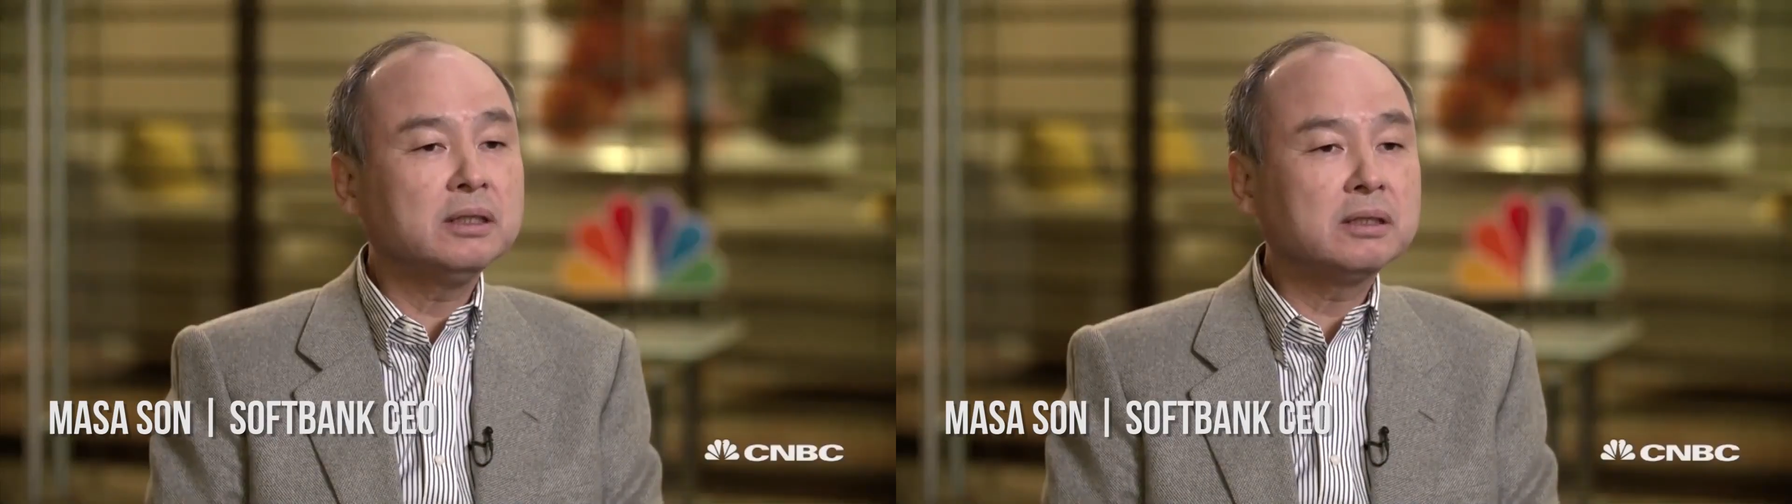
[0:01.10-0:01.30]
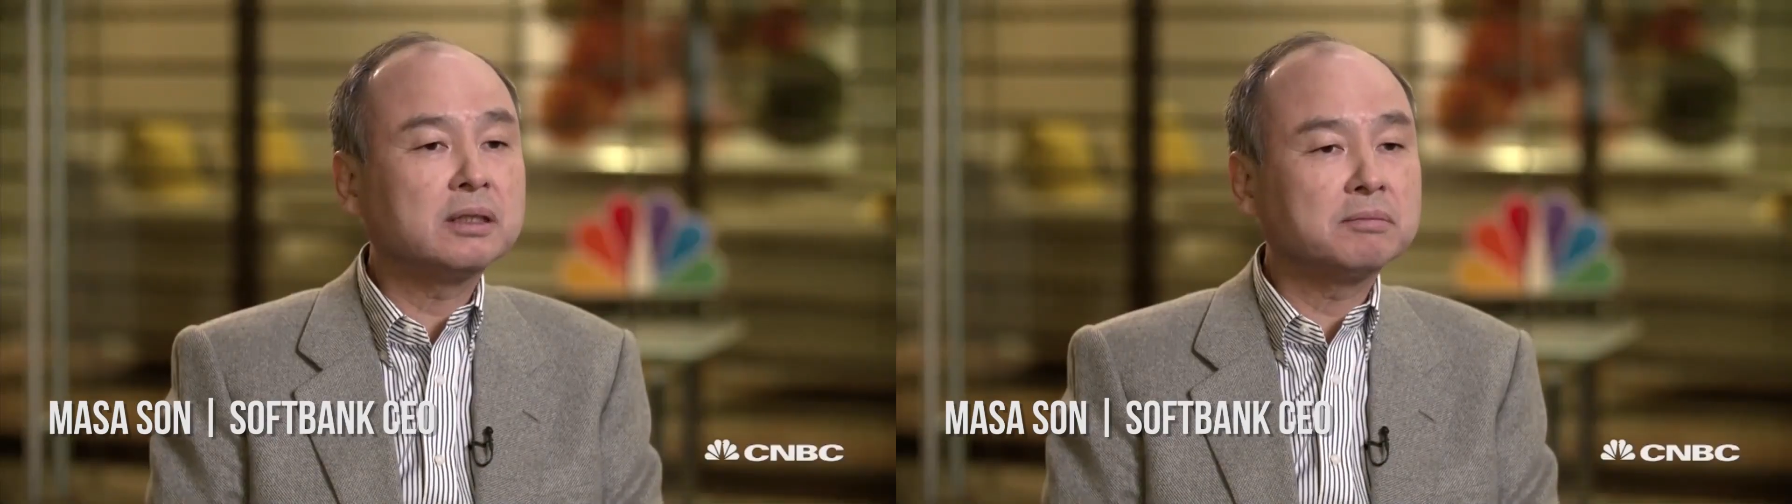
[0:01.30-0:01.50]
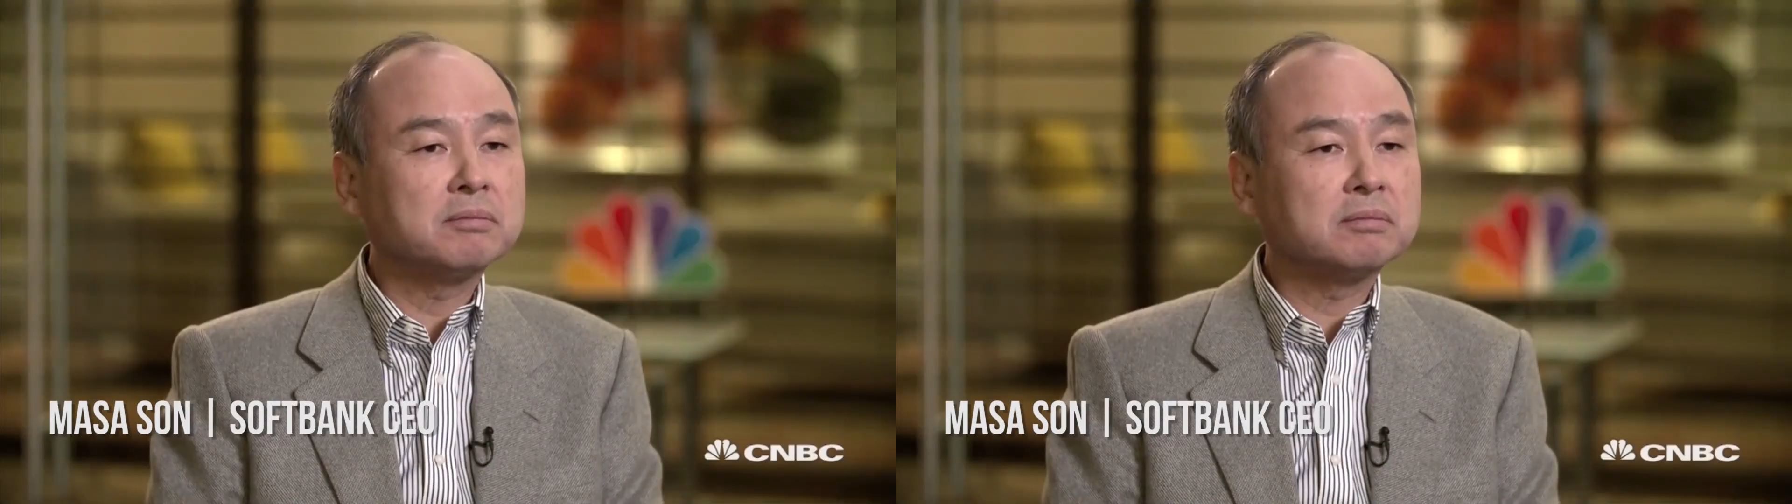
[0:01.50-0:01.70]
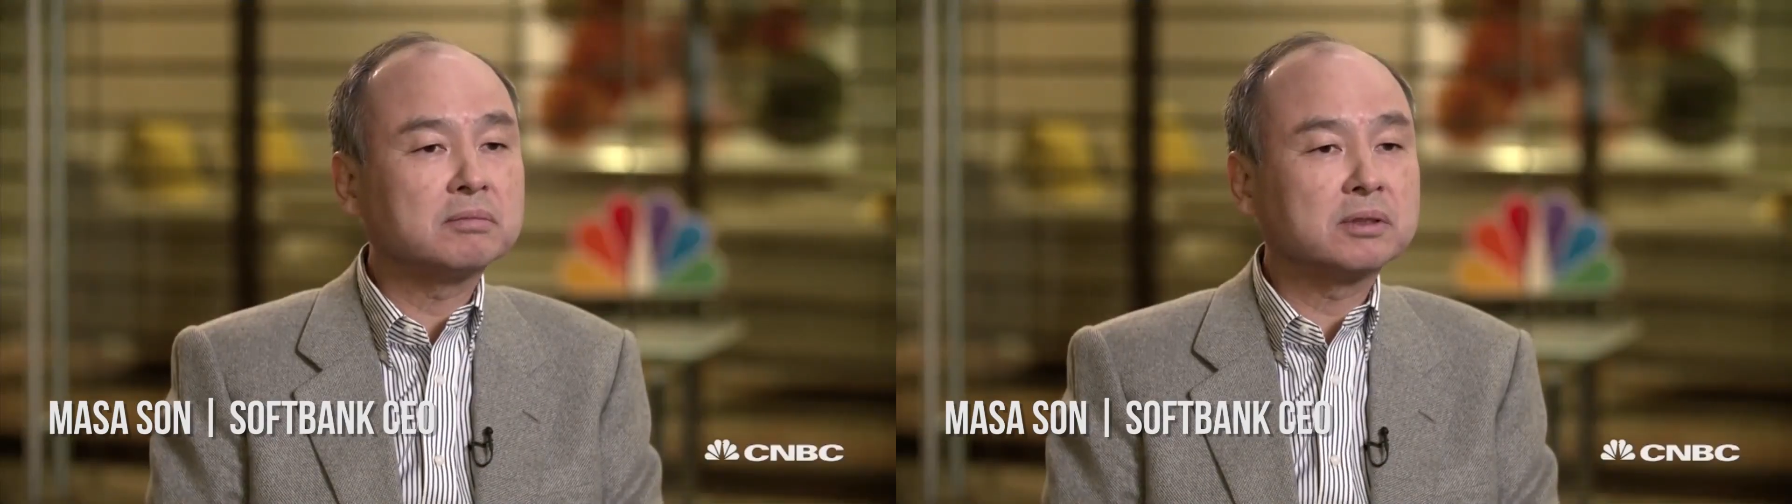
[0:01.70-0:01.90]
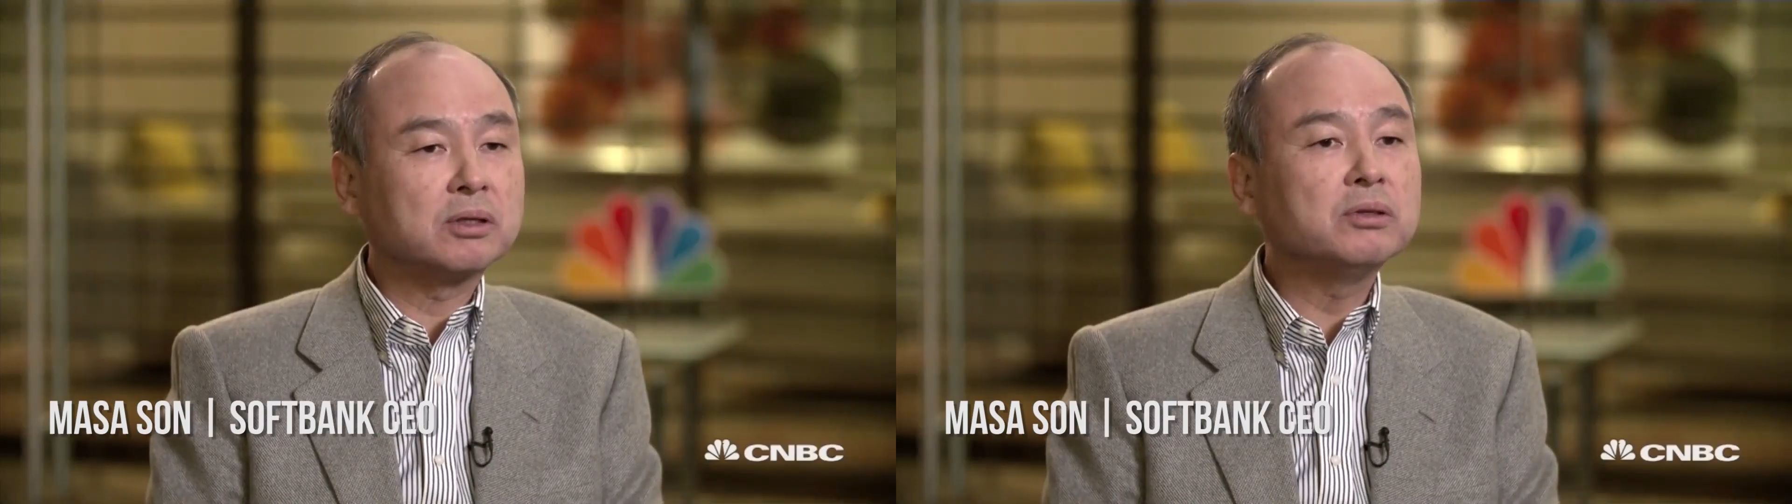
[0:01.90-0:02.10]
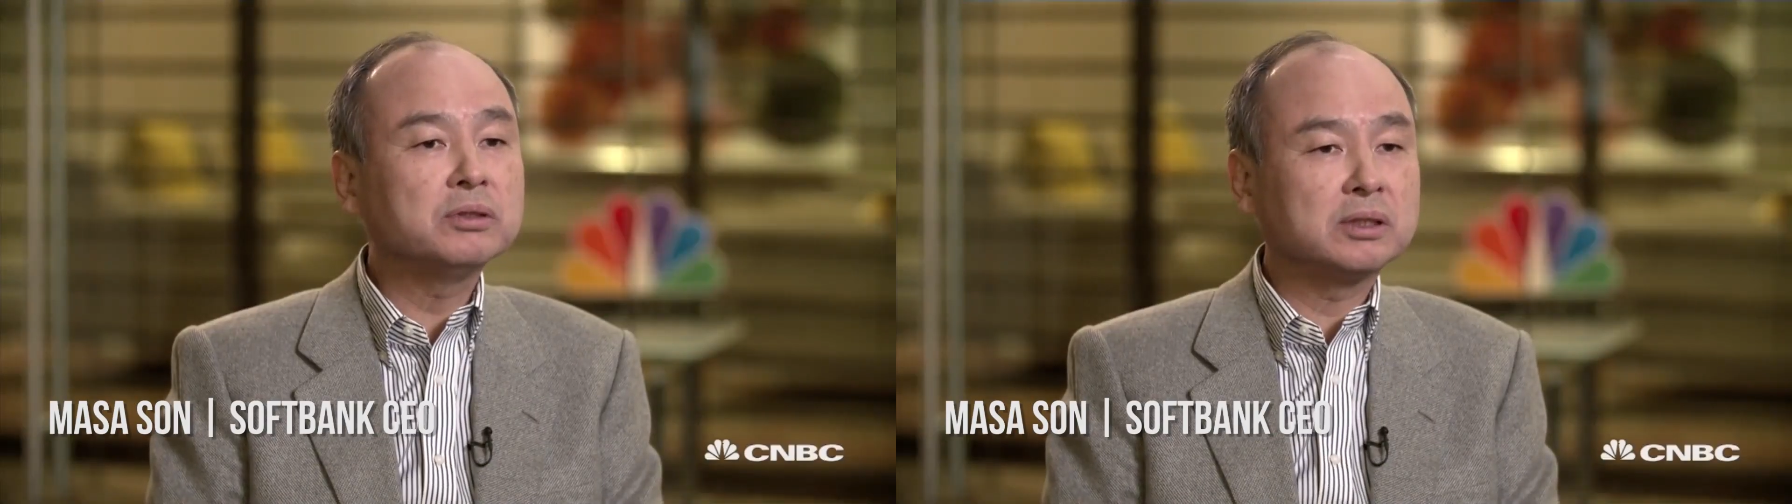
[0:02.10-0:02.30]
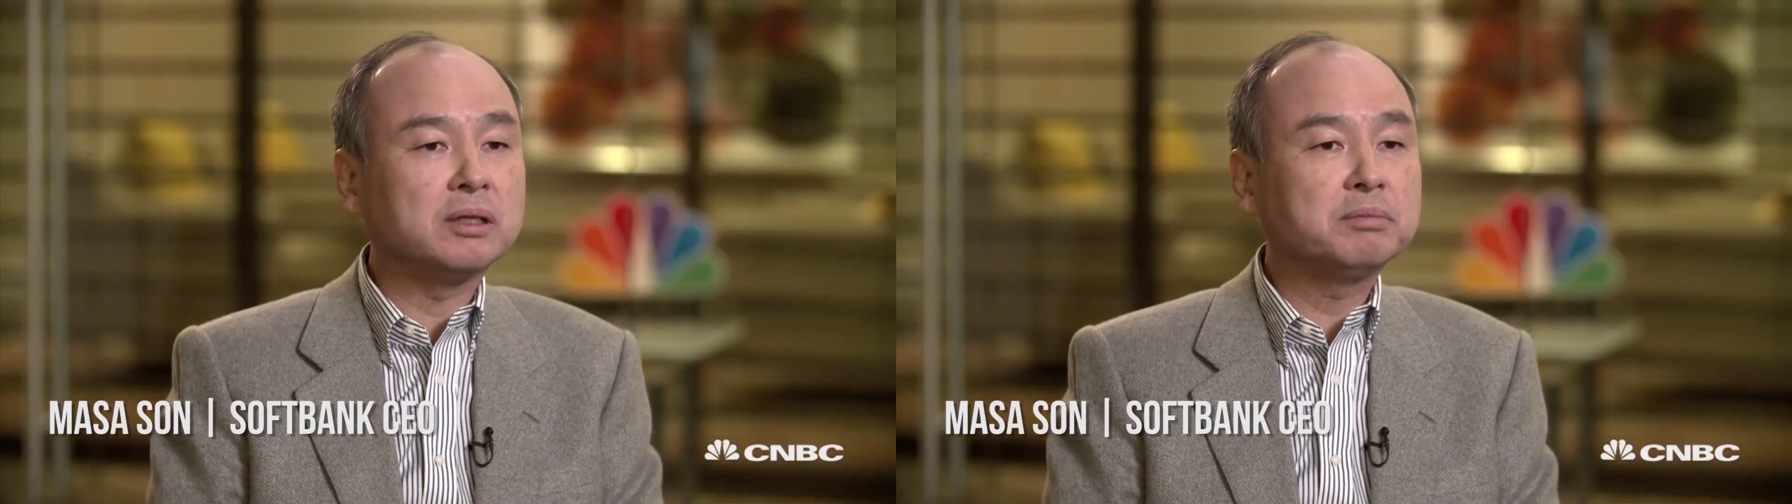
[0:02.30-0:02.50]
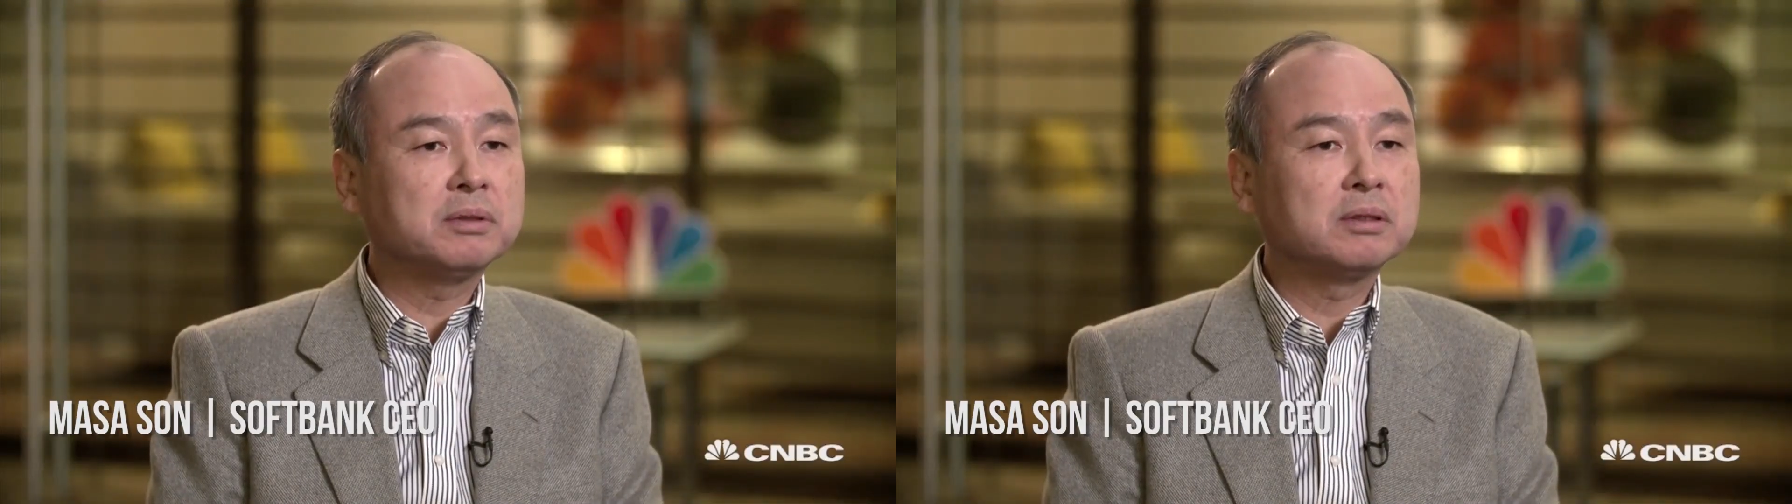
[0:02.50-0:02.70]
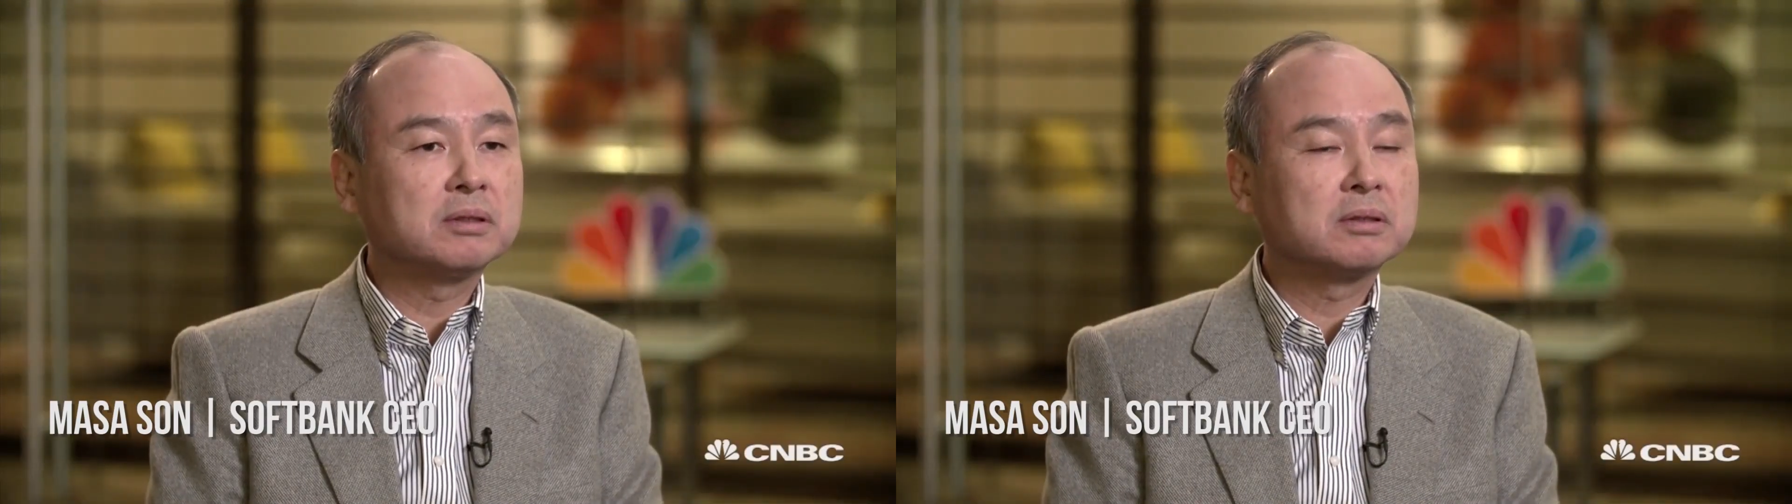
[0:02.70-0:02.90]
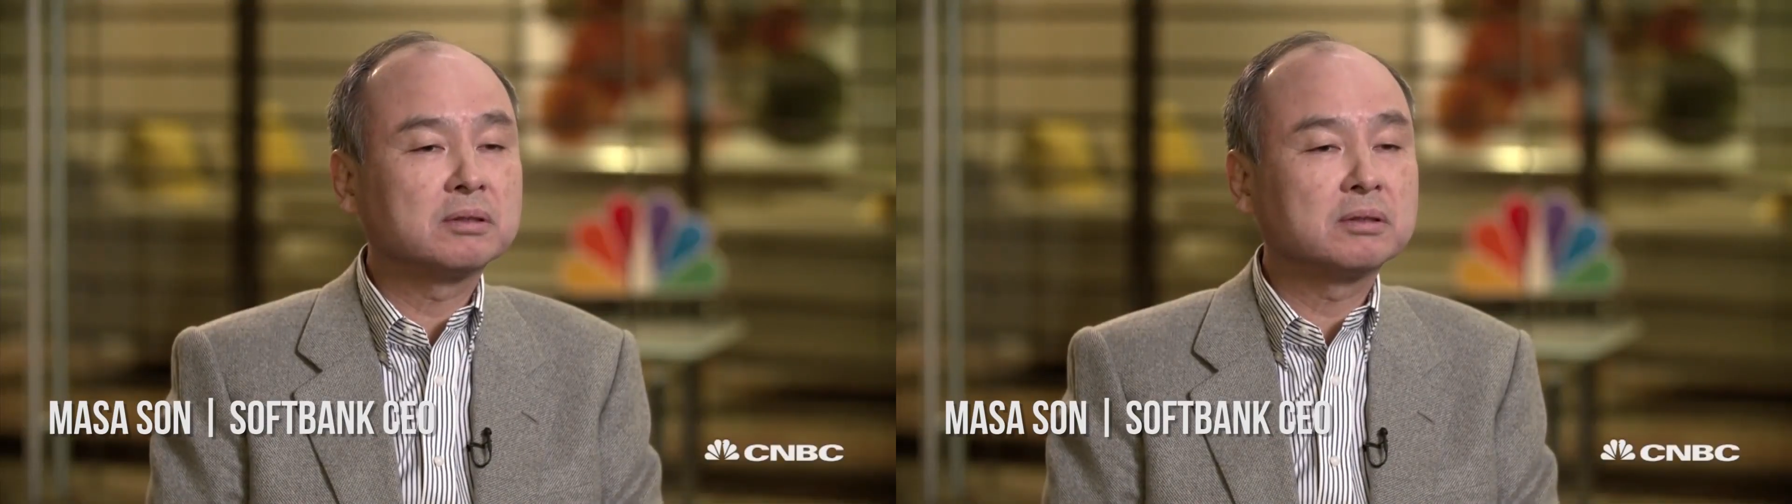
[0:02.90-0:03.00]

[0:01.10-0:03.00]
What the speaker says: income concept